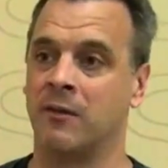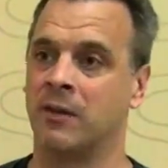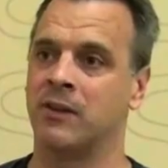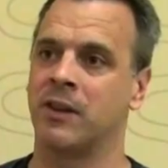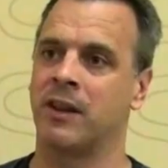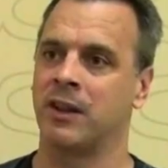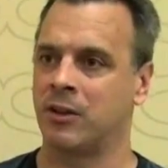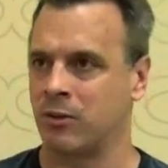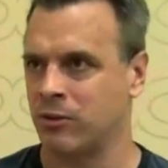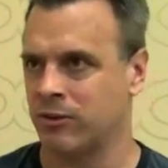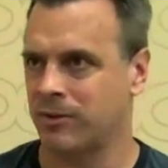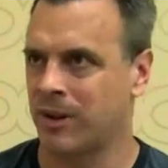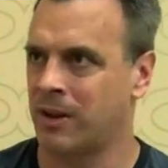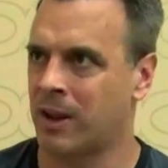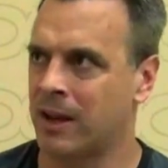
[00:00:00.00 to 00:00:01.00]
It's not like there's
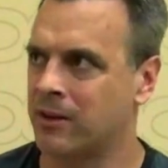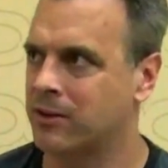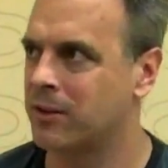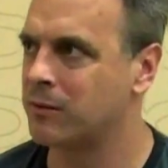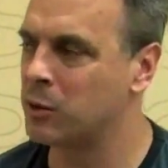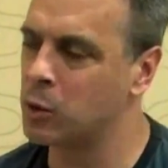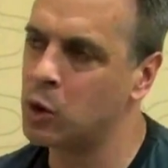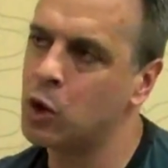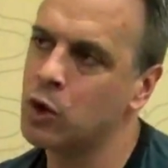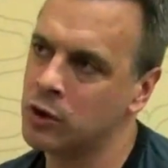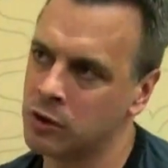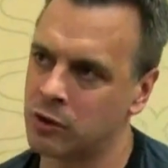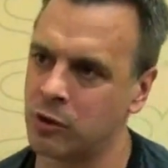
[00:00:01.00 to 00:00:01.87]
a lot of stuff you couldn't